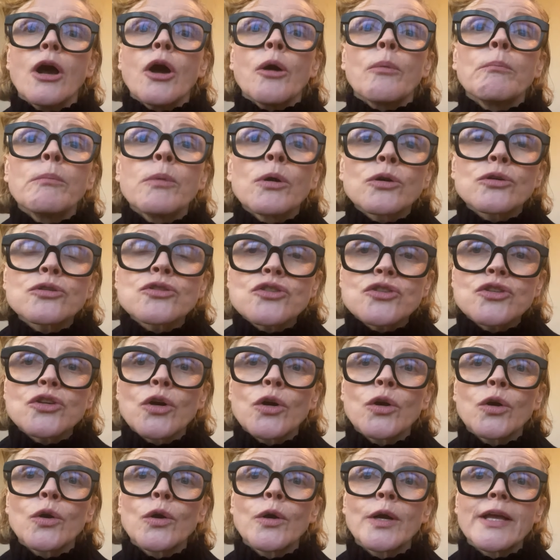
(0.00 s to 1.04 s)
more
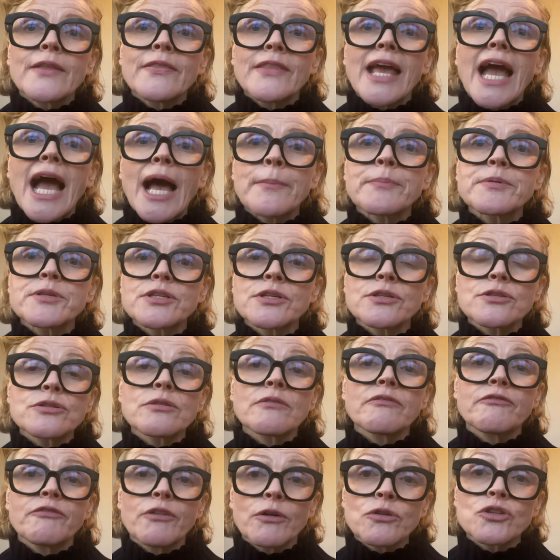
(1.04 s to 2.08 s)
so in the absence
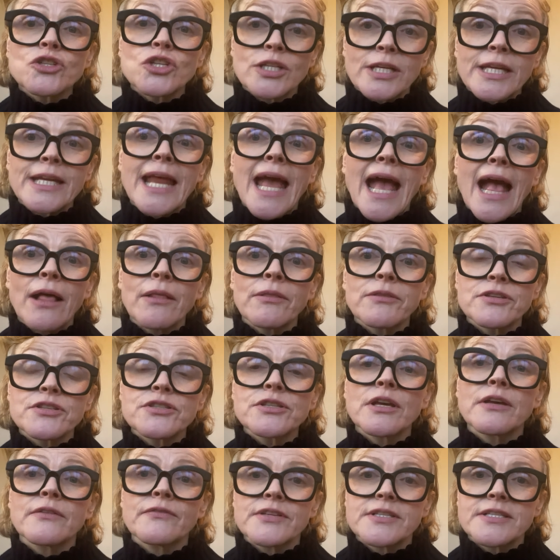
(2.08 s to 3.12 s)
of functioning health
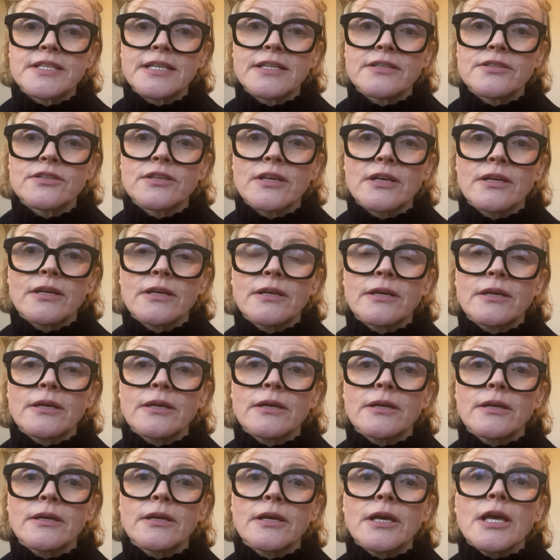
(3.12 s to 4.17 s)
services.
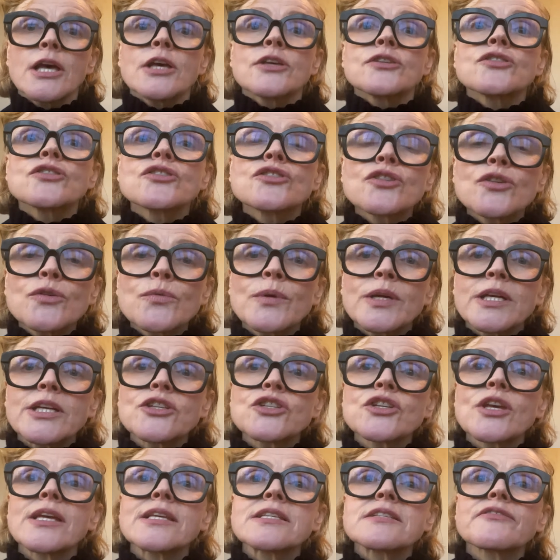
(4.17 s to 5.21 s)

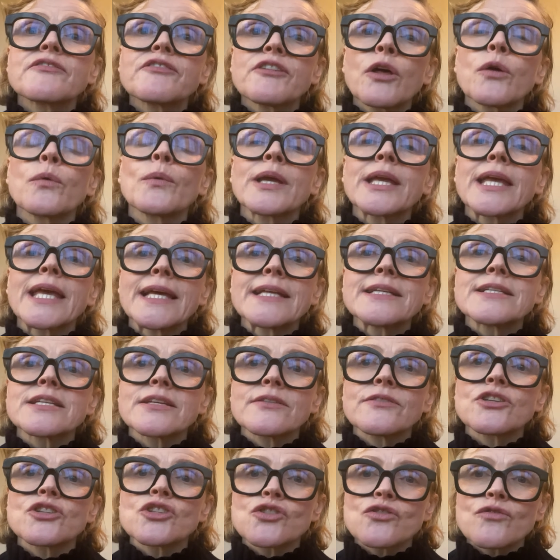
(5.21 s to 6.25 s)
Sewage is flowing into
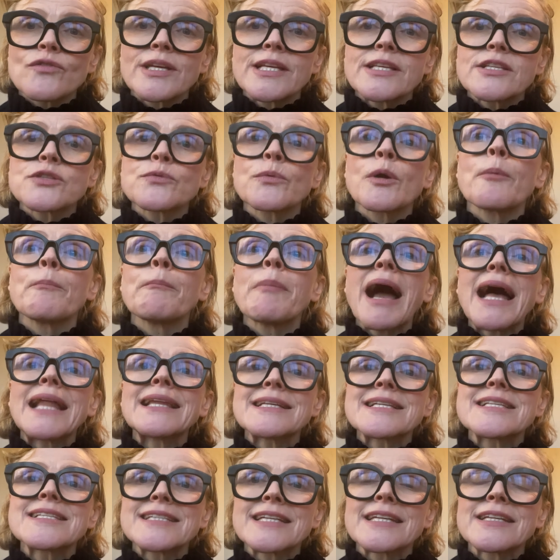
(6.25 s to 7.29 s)
the streets where
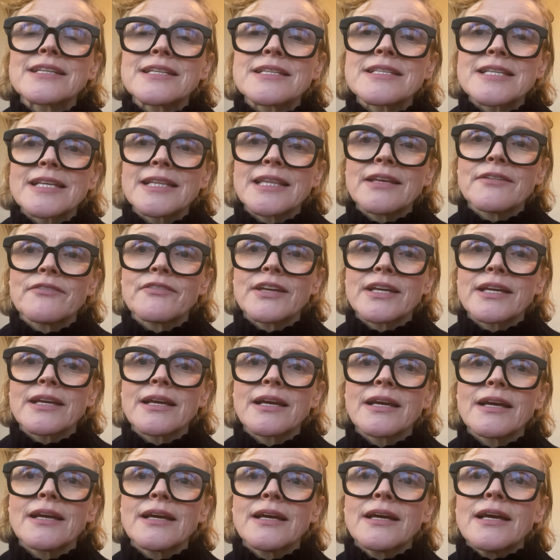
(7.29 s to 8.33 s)
Palestinians are living,
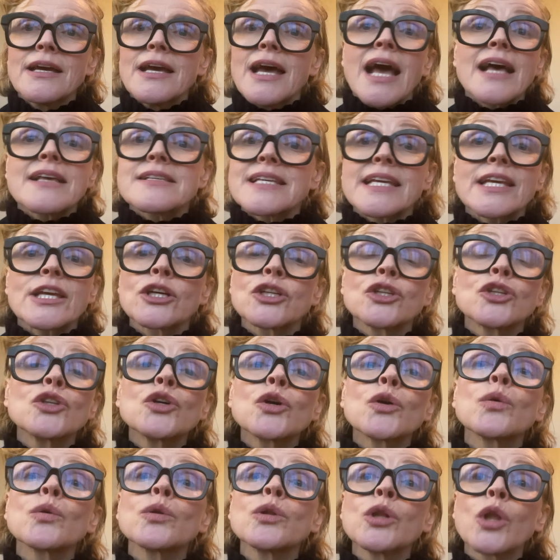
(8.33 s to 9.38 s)
as it can
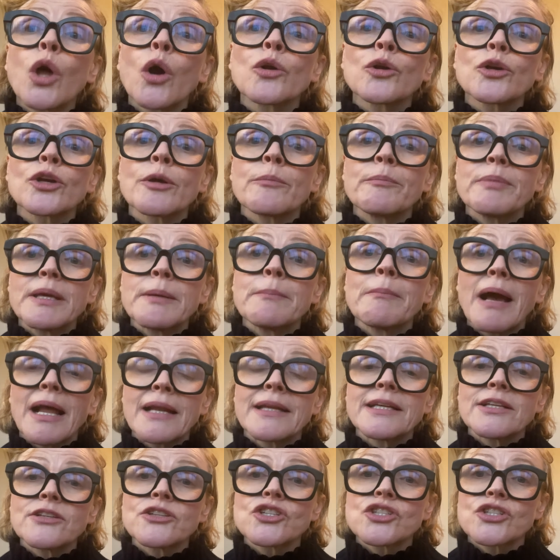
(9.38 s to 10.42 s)
no longer be
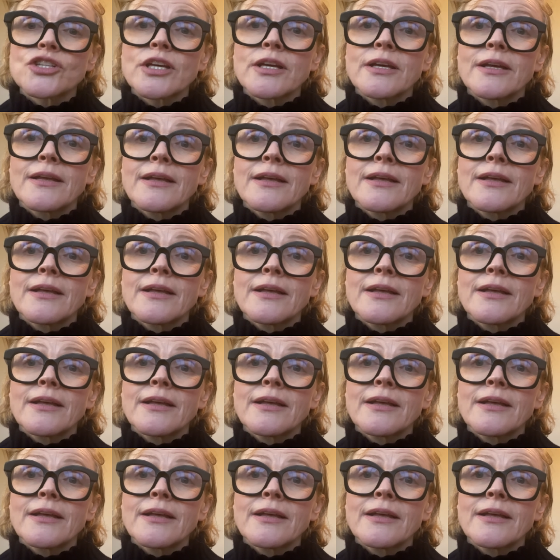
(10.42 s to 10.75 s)
managed.